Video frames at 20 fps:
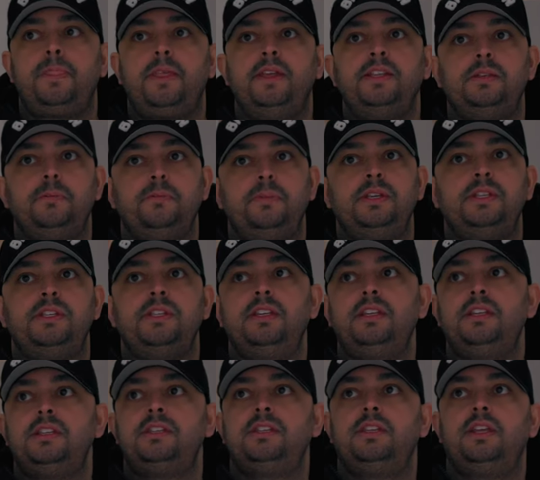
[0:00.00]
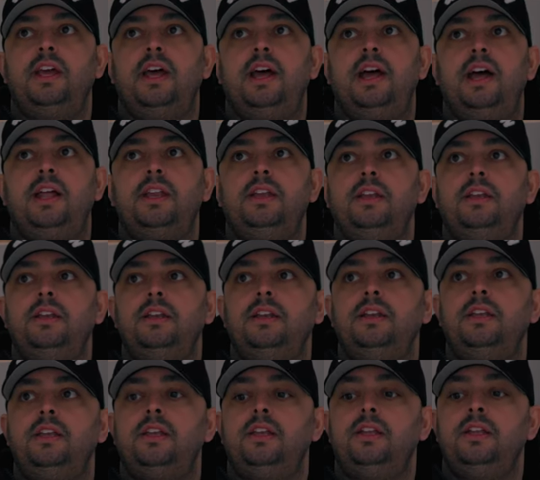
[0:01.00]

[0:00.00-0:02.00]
it's a business, and